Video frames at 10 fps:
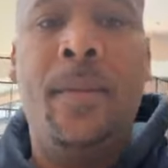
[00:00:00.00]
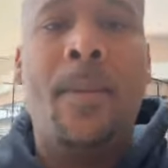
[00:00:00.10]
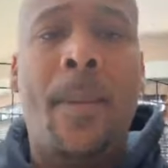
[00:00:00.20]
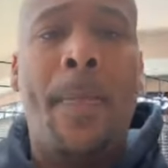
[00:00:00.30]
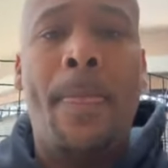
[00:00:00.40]

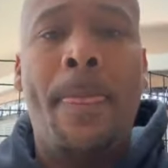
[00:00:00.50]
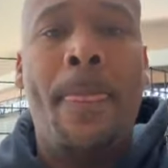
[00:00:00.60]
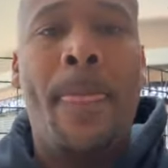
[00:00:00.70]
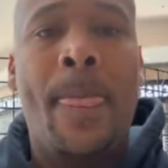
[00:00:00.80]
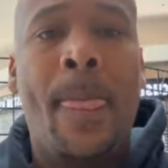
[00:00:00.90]

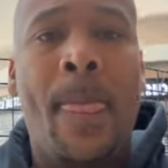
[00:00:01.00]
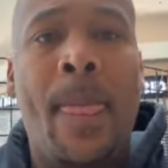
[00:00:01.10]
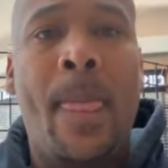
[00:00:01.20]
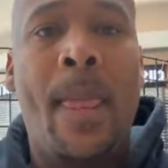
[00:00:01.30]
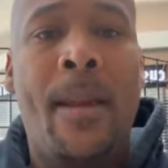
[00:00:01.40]

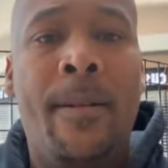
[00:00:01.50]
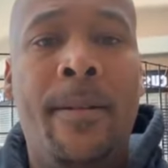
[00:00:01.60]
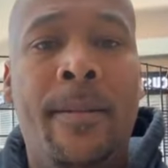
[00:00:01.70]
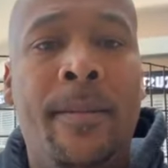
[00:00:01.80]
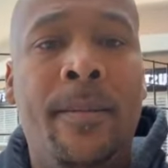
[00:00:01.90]

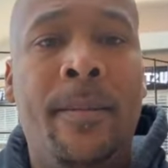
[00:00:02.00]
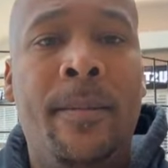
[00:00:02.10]
Nobody speaks.